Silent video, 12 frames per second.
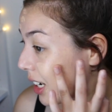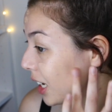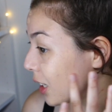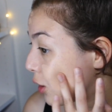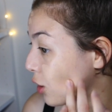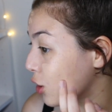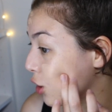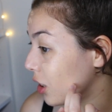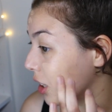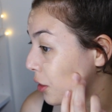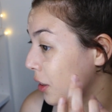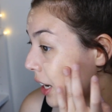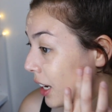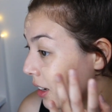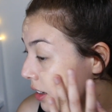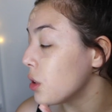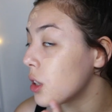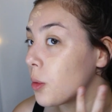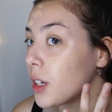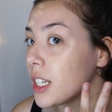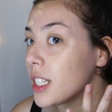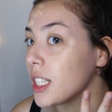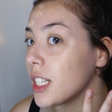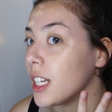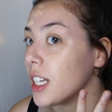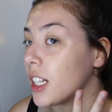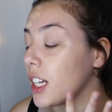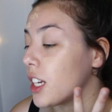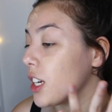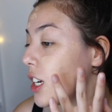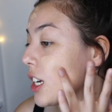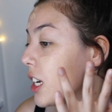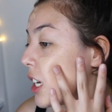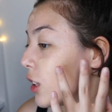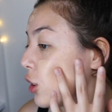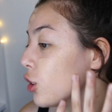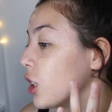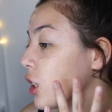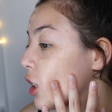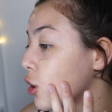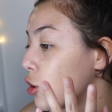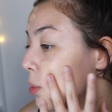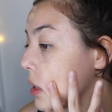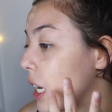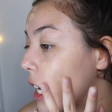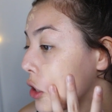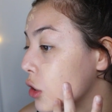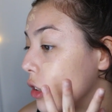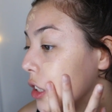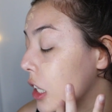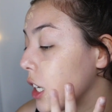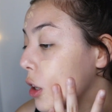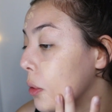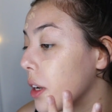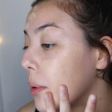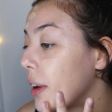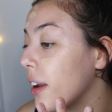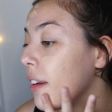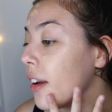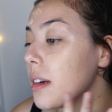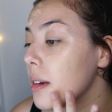It looks good, okay? You can already see like it looking like super natural and like going away.